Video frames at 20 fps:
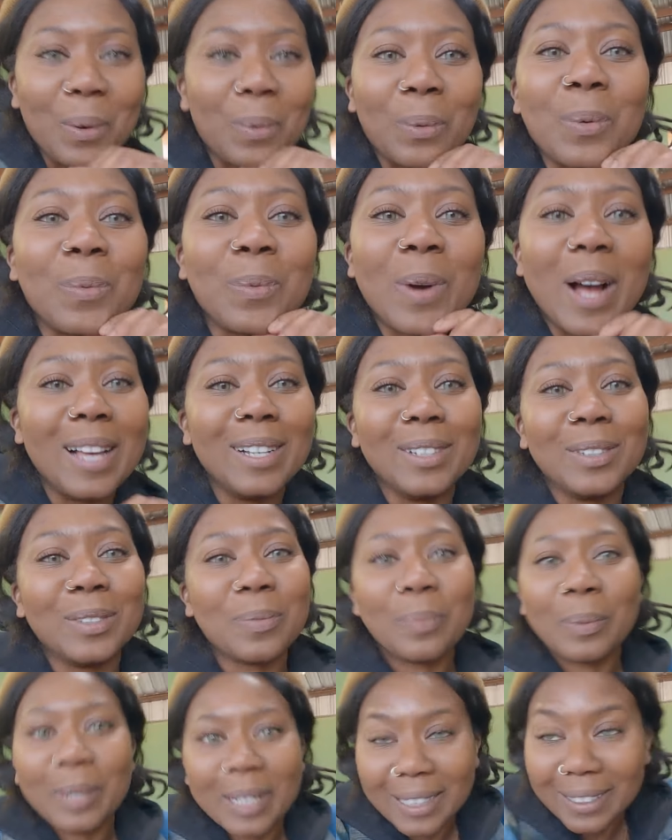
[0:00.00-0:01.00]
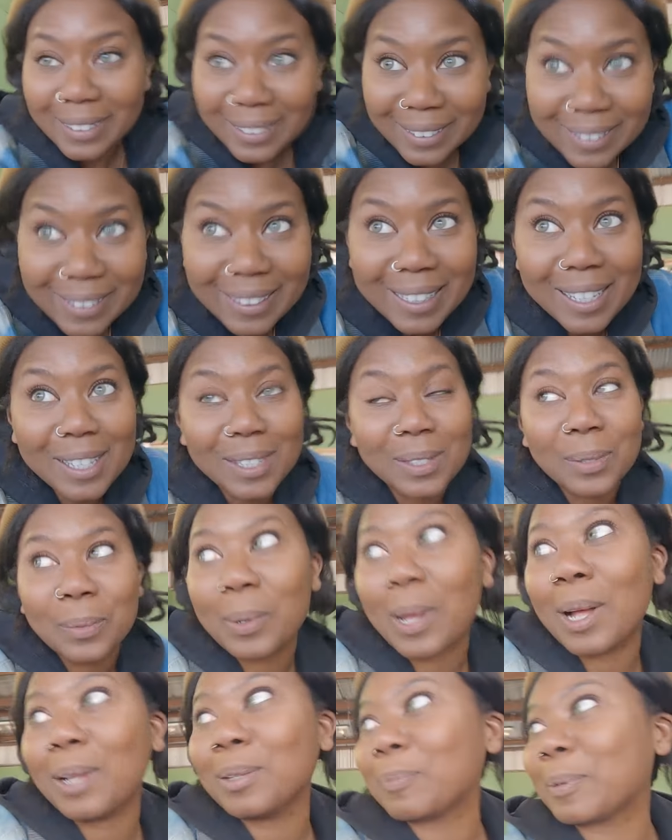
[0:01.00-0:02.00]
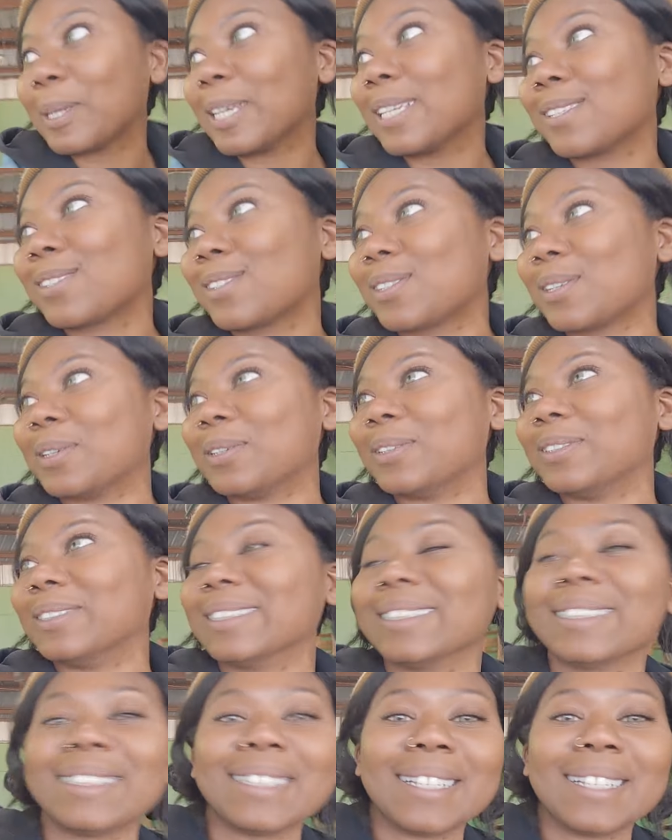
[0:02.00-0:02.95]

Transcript: We're wild, but it's a wild piece, so